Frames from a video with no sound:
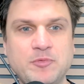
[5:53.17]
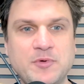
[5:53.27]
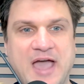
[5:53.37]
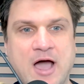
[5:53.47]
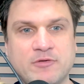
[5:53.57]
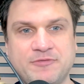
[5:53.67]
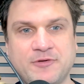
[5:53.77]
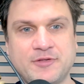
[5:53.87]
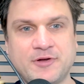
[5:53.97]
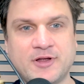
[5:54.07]
without
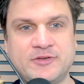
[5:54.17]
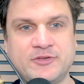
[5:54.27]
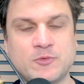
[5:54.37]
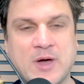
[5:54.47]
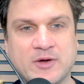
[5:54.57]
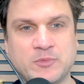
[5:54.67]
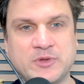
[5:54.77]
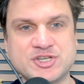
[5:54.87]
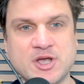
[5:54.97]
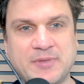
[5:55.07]
further ado, why don't we
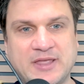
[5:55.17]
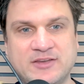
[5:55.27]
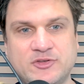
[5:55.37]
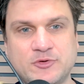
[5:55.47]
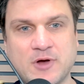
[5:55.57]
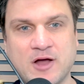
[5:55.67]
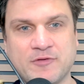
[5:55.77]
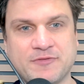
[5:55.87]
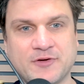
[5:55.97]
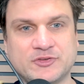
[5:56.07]
jump into our
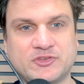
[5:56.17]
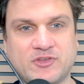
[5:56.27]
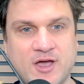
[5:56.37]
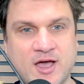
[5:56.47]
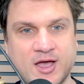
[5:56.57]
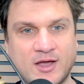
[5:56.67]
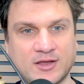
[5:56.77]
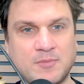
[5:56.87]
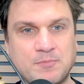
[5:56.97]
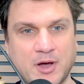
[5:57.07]
first
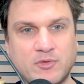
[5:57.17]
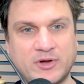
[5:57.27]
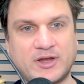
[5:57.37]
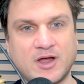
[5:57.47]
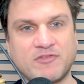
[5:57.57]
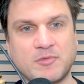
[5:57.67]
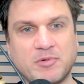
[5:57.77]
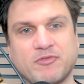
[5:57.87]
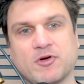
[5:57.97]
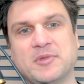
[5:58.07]
component of a
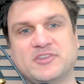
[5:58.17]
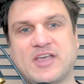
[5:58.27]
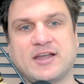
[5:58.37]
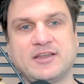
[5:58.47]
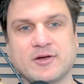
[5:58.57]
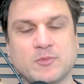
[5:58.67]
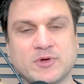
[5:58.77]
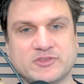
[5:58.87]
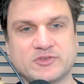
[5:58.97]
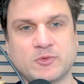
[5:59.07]
performance ad here?
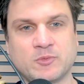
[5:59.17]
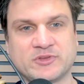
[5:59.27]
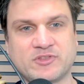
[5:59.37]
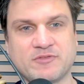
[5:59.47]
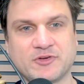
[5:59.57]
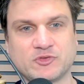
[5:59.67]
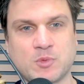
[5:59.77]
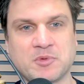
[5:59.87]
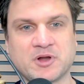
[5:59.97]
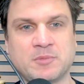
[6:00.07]
What's the first
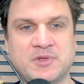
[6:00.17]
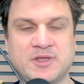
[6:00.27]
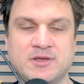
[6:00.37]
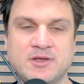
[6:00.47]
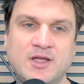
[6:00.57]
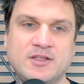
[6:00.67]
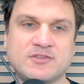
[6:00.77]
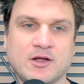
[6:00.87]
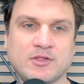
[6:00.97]
one we're going to be talking